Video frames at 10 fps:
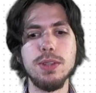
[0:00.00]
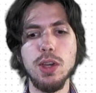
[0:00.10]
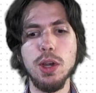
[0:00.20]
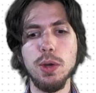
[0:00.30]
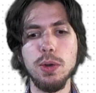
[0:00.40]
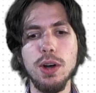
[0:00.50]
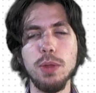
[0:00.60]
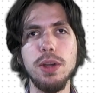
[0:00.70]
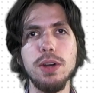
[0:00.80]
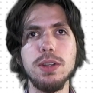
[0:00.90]
the code all
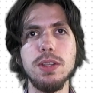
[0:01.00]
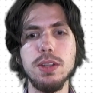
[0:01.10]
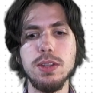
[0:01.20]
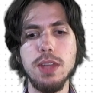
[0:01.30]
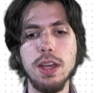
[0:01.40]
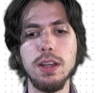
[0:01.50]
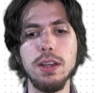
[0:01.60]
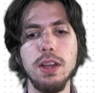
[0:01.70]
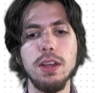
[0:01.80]
the way over to this thing